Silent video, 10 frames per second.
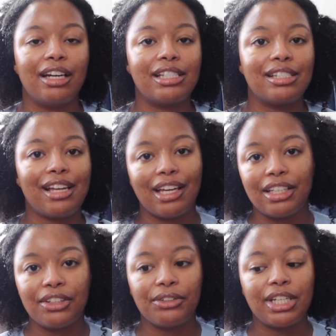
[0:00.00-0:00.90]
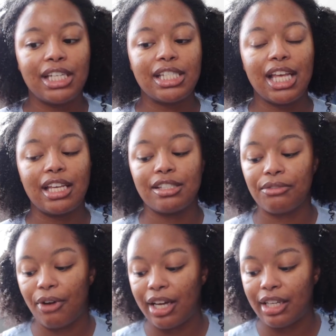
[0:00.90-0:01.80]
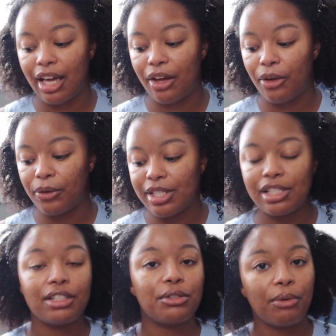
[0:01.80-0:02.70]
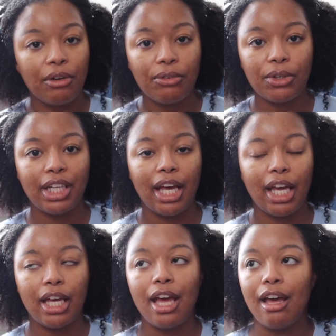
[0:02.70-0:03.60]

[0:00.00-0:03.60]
It's 90 degrees as of right now. It's 12:48.